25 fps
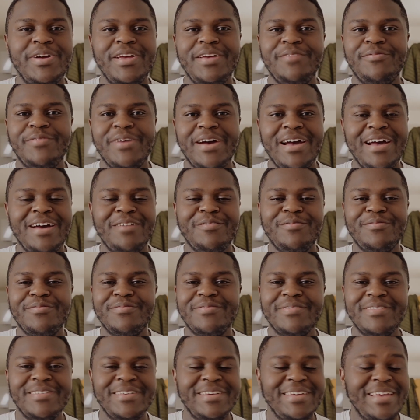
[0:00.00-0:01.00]
If I
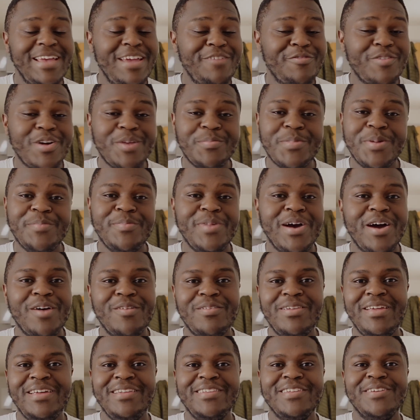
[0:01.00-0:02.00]
remember, I'll
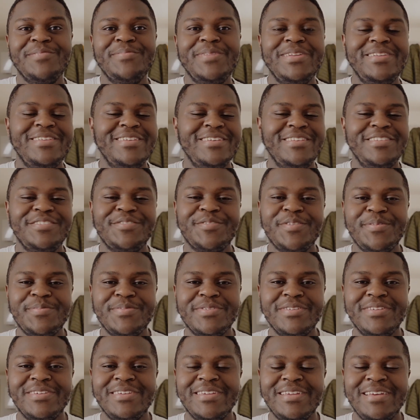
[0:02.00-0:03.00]
link them in the
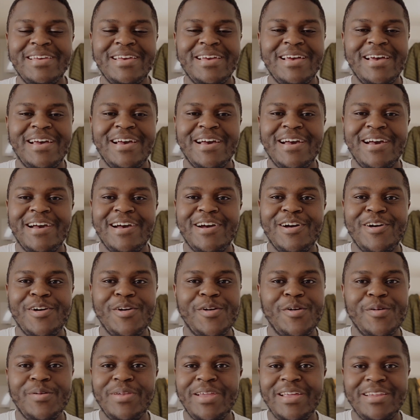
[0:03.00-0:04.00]
description,
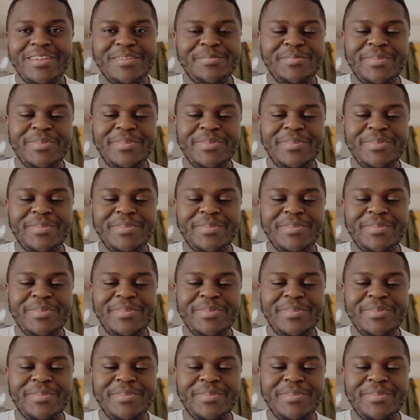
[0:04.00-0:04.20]
or link them